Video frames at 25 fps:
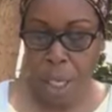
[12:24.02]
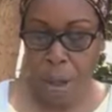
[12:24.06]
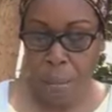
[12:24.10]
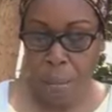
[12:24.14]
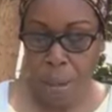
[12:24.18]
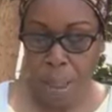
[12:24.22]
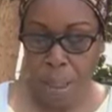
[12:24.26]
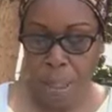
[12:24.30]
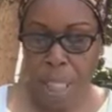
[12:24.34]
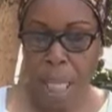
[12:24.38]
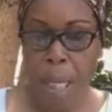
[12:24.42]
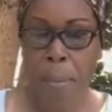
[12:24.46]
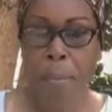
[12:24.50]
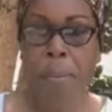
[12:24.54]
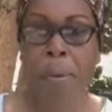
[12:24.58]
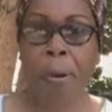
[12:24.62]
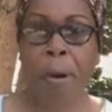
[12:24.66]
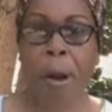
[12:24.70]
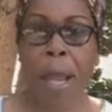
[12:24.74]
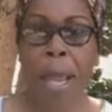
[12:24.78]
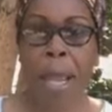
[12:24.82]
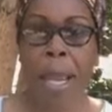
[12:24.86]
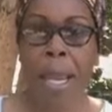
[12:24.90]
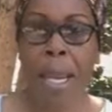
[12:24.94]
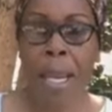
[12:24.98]
But they
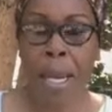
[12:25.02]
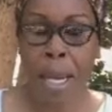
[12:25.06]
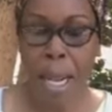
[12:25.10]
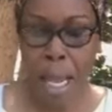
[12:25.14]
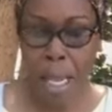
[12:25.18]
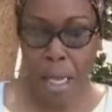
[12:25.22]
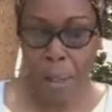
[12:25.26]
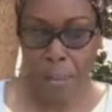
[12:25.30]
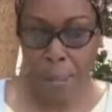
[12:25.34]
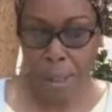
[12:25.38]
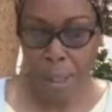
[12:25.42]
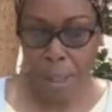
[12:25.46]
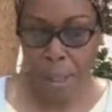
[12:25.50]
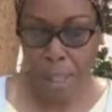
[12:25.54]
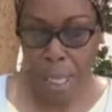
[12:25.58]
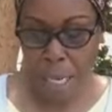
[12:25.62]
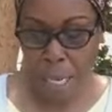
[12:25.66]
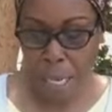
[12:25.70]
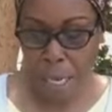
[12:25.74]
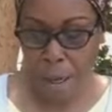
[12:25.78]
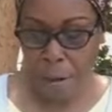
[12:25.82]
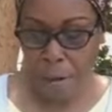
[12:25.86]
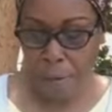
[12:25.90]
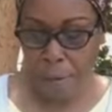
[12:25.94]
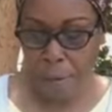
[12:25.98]
prayed and
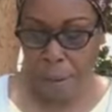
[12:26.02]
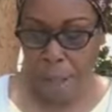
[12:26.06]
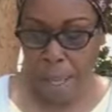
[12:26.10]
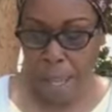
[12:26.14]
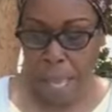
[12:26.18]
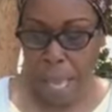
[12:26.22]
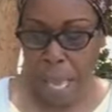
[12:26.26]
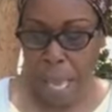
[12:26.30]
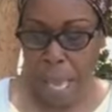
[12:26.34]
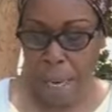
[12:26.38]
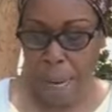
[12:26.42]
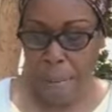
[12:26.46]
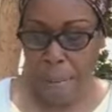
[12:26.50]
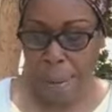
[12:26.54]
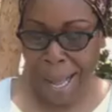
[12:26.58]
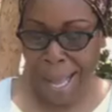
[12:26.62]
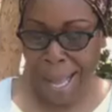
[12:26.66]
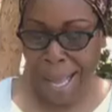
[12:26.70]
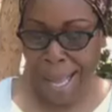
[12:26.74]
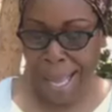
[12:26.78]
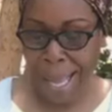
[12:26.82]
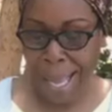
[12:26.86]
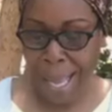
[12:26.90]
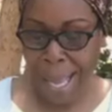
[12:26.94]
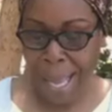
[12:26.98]
believed, and
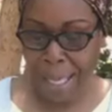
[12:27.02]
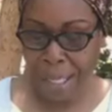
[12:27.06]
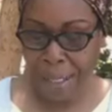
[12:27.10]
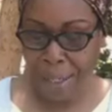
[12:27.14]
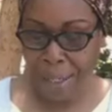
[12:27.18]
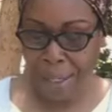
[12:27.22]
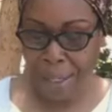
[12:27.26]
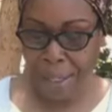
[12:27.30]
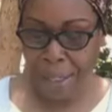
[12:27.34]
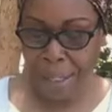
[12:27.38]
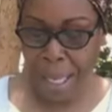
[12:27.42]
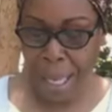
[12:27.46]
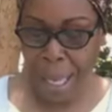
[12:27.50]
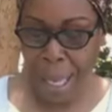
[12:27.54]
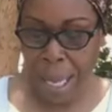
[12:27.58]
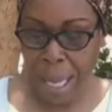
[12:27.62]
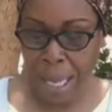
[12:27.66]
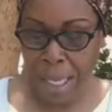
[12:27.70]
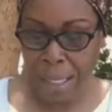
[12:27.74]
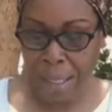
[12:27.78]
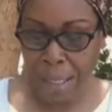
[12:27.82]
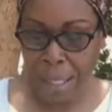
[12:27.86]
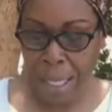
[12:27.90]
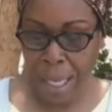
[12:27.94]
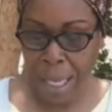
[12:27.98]
by
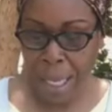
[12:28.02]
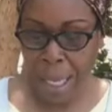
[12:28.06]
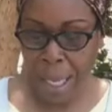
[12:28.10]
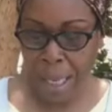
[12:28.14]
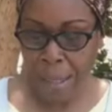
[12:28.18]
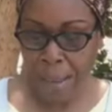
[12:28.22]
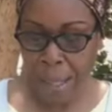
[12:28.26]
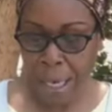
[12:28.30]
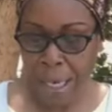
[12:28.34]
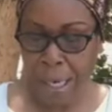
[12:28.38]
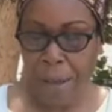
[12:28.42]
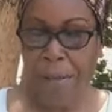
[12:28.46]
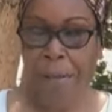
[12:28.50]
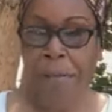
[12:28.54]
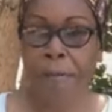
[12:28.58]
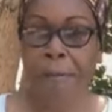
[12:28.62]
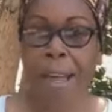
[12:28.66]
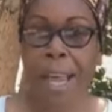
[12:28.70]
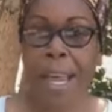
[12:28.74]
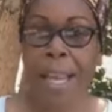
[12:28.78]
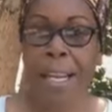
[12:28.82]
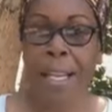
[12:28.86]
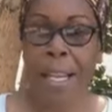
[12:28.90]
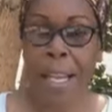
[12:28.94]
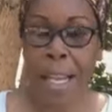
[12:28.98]
exercise their
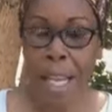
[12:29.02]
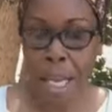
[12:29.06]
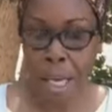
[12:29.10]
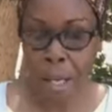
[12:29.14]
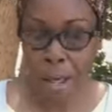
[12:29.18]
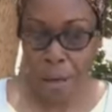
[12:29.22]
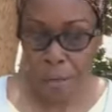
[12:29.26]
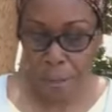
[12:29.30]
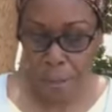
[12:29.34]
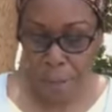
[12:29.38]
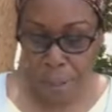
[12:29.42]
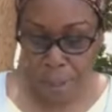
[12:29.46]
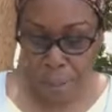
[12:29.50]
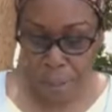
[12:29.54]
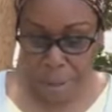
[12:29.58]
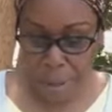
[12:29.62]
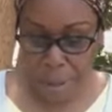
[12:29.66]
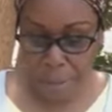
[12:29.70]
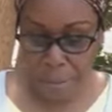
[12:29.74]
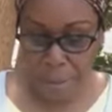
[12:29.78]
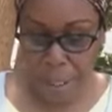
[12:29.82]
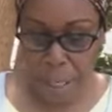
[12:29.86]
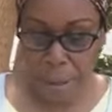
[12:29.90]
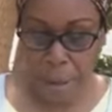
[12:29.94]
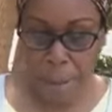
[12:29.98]
faith
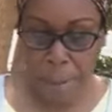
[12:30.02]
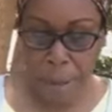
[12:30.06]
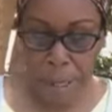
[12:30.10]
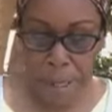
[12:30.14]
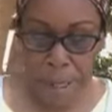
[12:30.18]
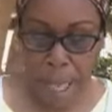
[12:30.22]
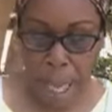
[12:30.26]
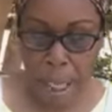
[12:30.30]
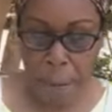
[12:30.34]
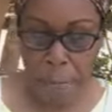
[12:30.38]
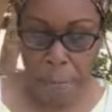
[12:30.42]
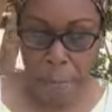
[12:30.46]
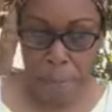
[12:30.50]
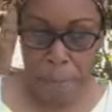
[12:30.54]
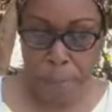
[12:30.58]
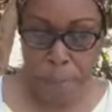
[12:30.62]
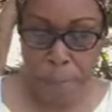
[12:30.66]
increased. Let me repeat that.